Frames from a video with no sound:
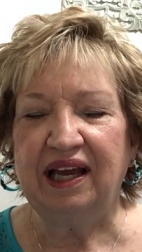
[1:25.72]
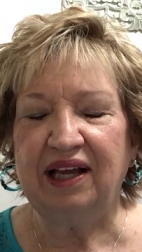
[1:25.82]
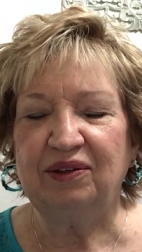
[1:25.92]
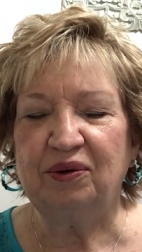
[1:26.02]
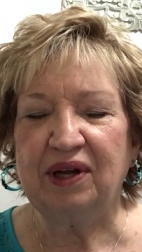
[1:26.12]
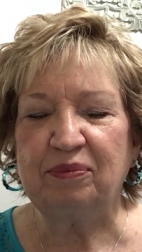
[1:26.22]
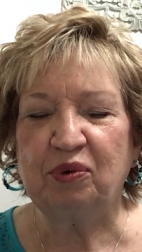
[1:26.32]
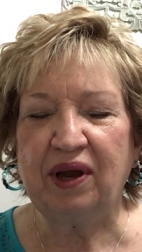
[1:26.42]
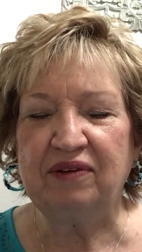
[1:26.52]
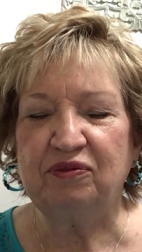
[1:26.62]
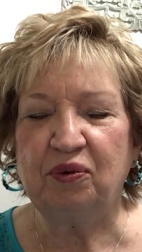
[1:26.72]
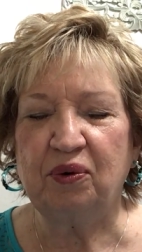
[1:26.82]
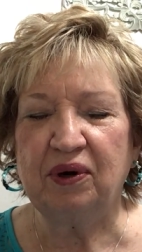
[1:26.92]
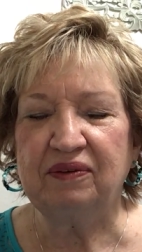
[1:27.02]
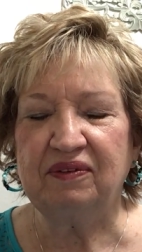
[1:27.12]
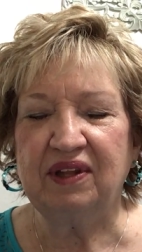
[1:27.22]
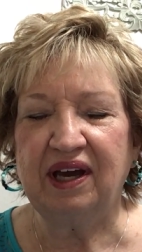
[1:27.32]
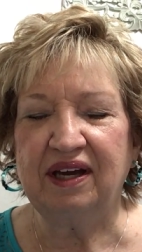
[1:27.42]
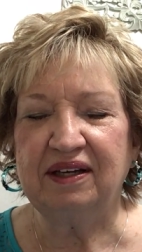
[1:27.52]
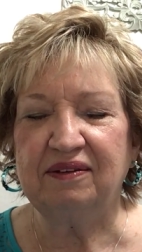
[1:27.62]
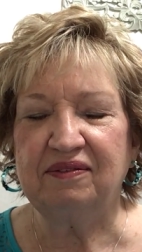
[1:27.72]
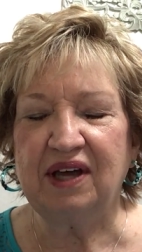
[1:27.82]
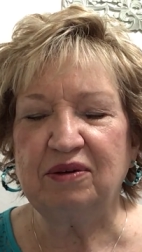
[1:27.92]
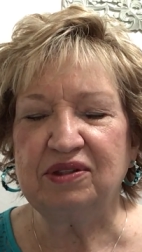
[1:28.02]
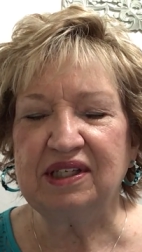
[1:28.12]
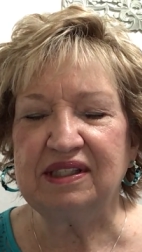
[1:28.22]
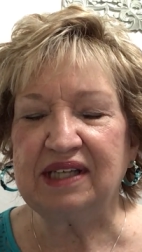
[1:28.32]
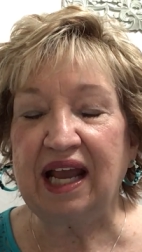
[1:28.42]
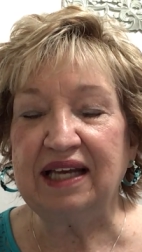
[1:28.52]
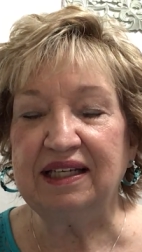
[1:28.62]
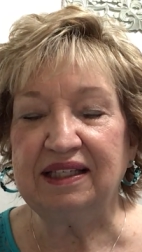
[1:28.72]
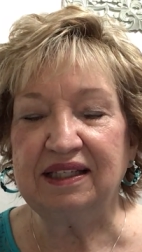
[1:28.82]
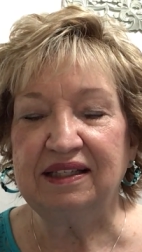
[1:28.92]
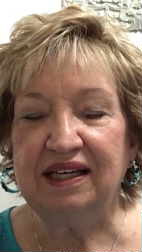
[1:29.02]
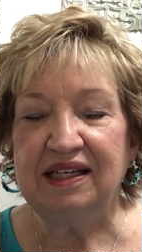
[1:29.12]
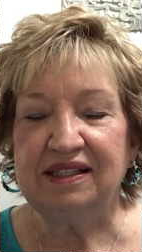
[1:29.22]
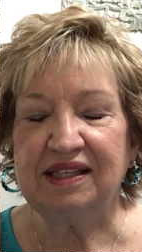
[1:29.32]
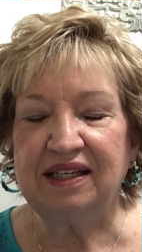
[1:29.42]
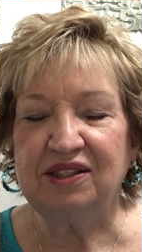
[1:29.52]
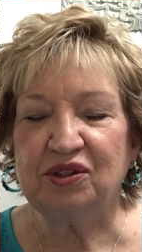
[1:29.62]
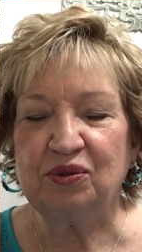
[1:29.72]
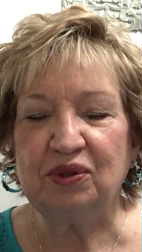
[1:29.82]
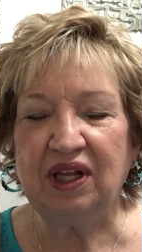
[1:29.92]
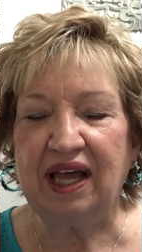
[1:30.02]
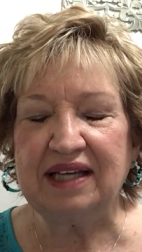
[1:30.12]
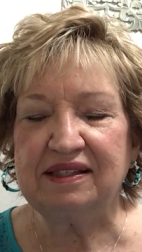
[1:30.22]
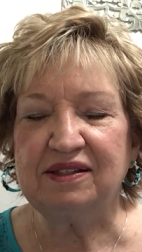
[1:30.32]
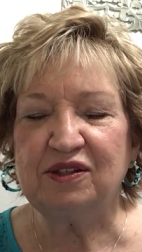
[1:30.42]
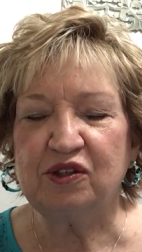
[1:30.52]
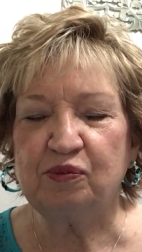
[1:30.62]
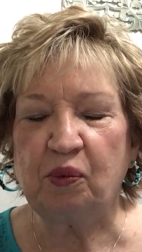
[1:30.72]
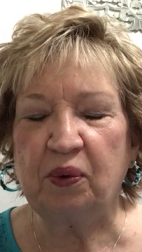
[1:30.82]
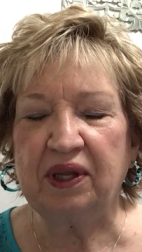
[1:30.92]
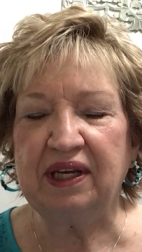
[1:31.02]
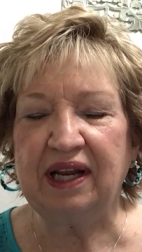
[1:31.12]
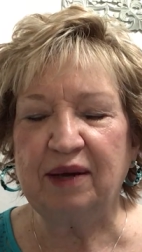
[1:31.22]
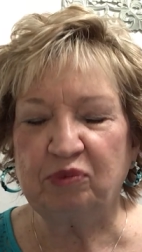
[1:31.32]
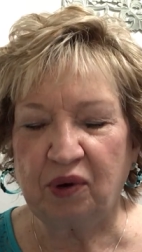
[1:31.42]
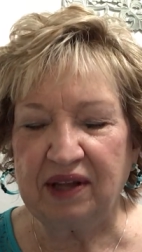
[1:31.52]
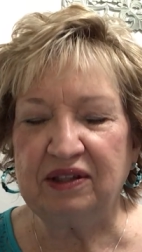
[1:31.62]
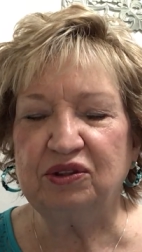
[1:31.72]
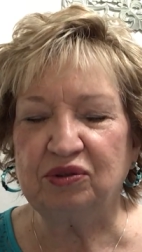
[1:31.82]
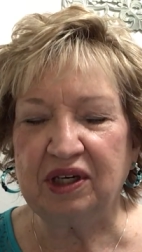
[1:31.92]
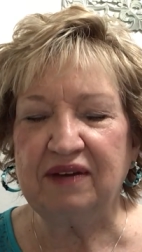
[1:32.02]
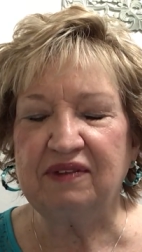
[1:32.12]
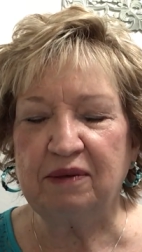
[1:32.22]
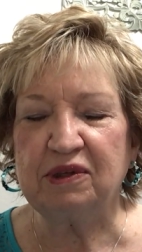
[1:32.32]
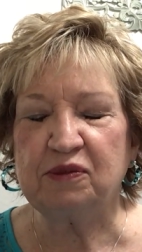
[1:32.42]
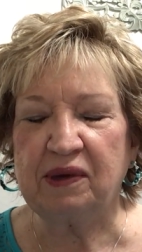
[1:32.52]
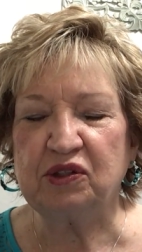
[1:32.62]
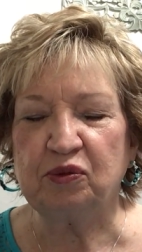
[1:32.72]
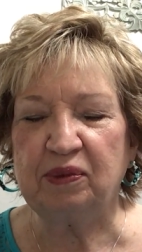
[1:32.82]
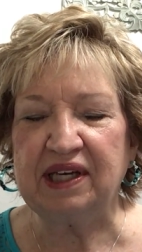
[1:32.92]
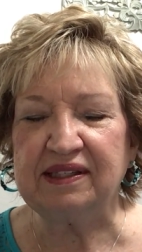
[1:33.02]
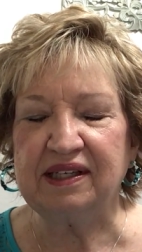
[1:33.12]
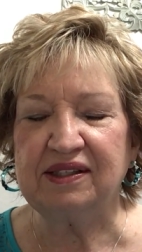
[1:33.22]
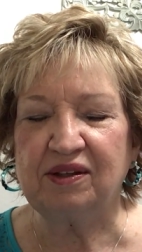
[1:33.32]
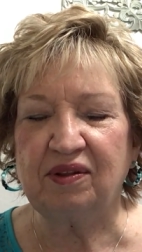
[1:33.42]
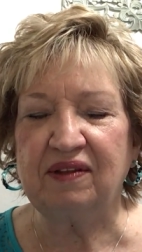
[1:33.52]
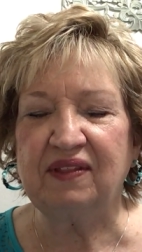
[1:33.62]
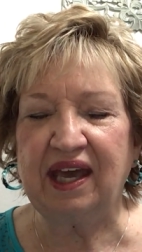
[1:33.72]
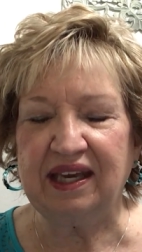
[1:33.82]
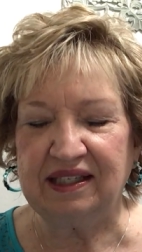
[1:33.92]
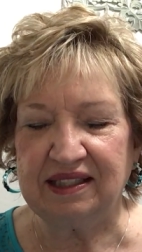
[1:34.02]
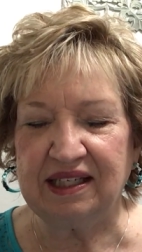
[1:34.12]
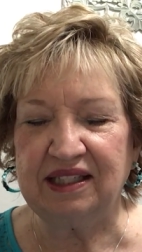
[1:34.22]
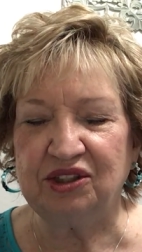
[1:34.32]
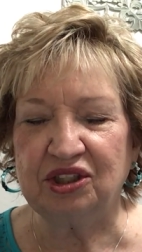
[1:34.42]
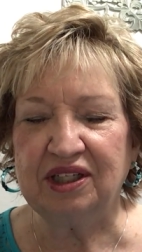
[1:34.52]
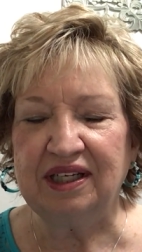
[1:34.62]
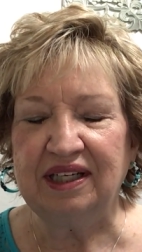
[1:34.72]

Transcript: And Lord, I pray for uh, those that stand in the Sunday school classes this morning, and I pray that you'll give them a special blessing so that they can teach.